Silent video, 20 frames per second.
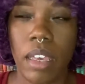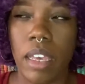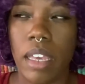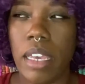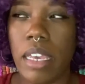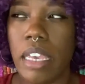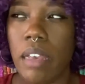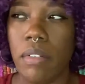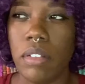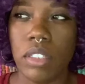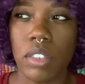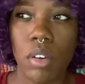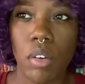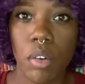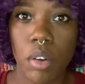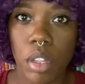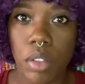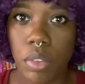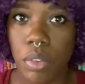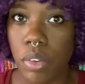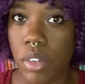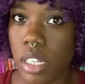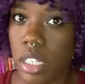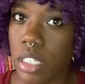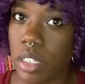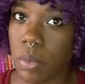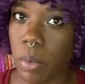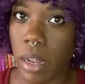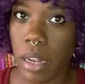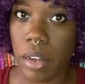He was going through these
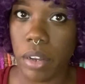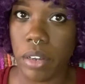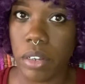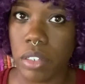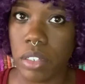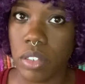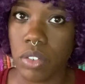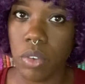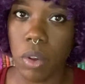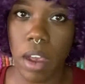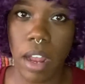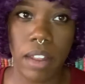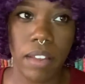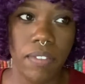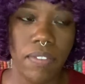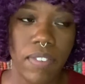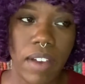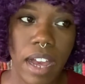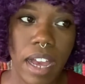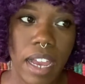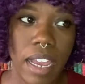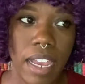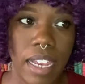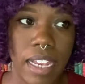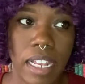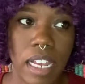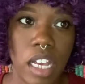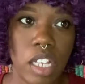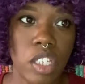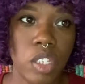sweaters trying to
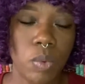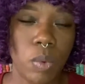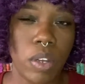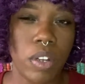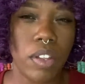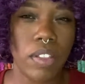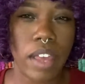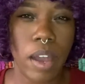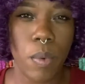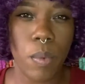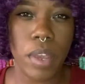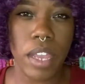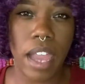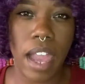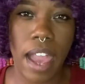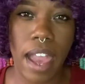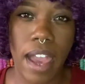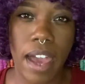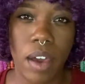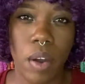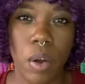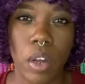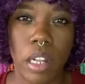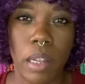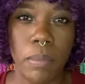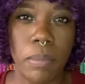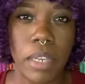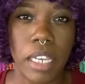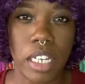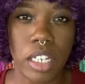find a sweater that we had on a
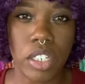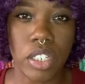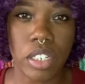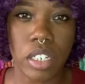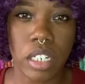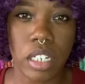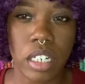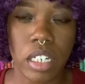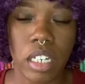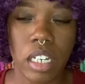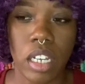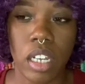picture,